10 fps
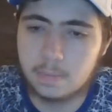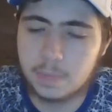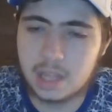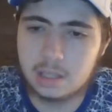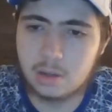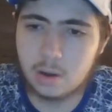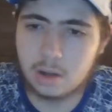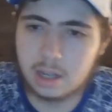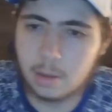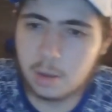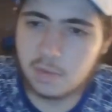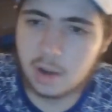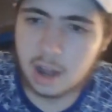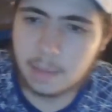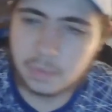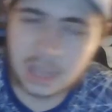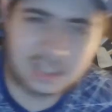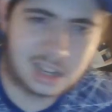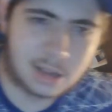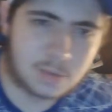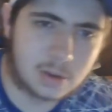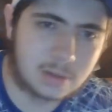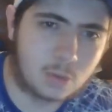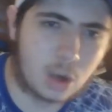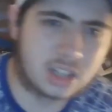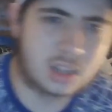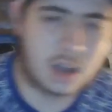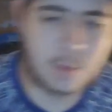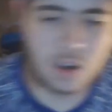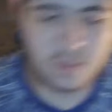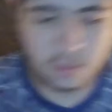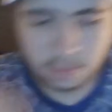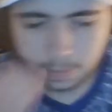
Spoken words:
He'll be fine. That's just one time off.